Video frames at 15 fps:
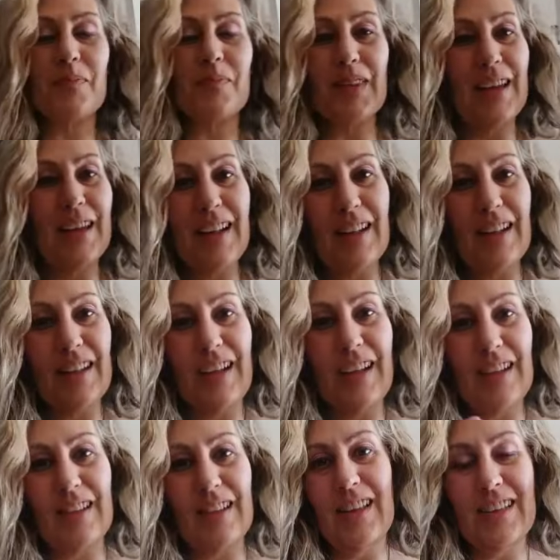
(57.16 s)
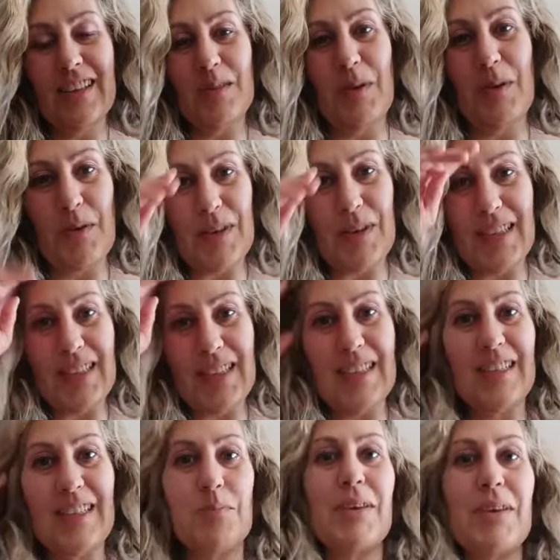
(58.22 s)
and I'll explain what this
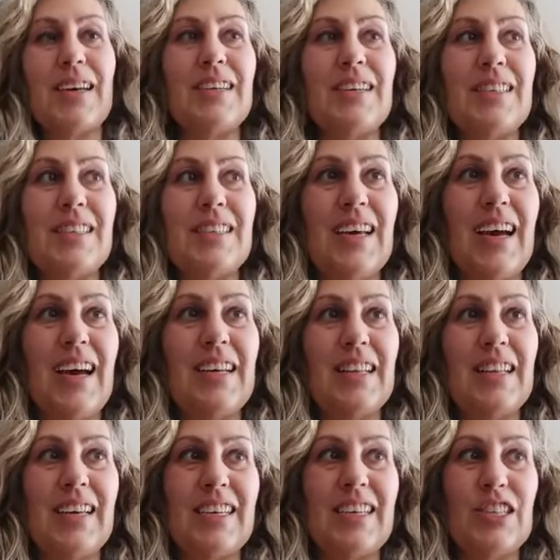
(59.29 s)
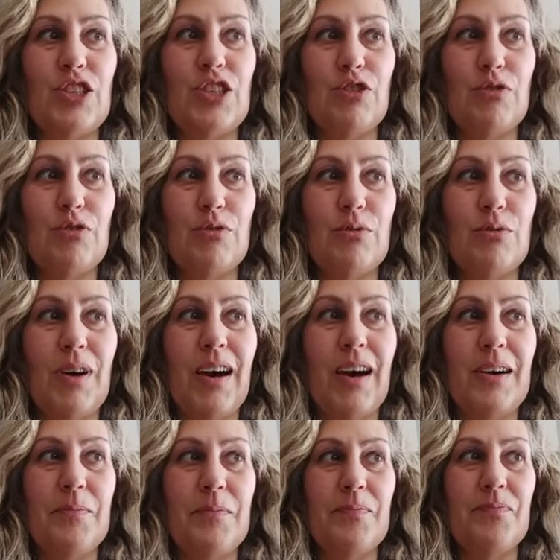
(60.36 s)
is because I like to
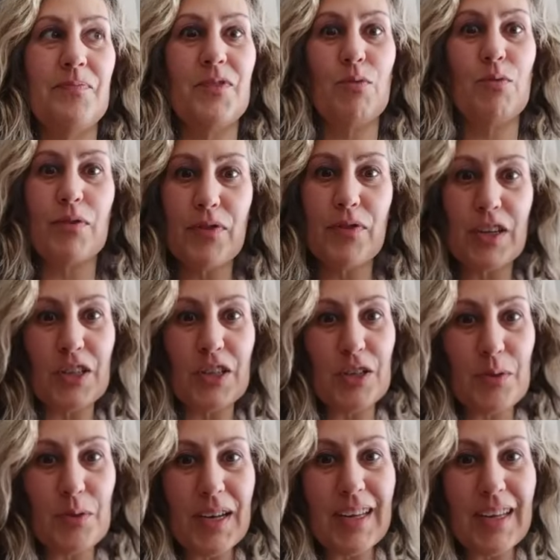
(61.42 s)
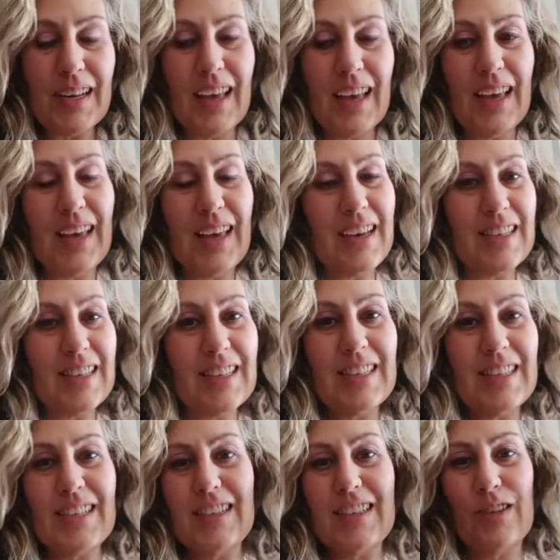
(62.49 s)
refer to it, and
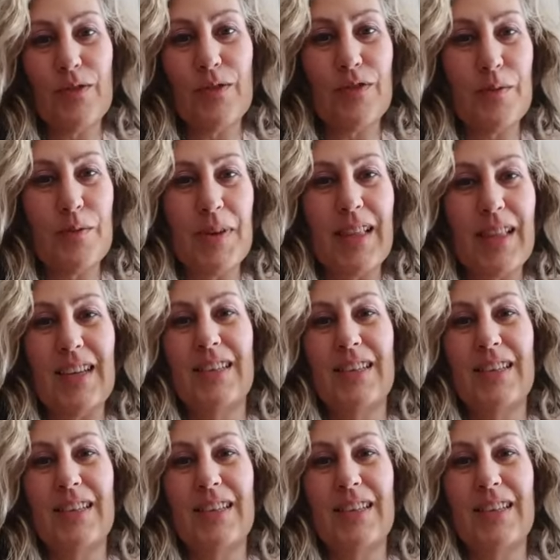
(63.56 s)
it's easier for me than